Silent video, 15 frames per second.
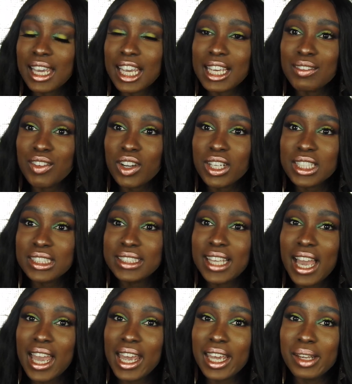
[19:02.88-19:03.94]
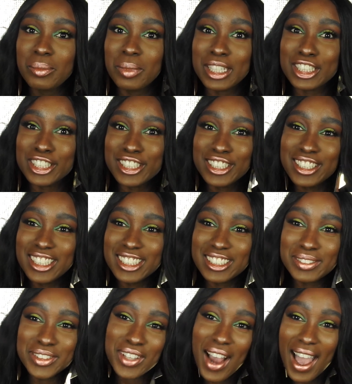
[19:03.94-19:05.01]
Like I've already said, make sure you're
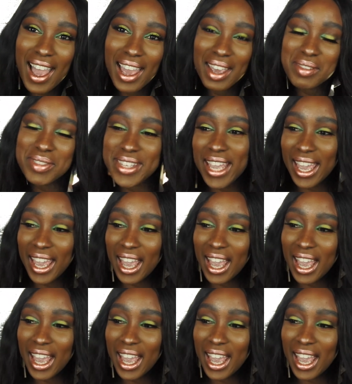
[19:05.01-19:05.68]
subscribed.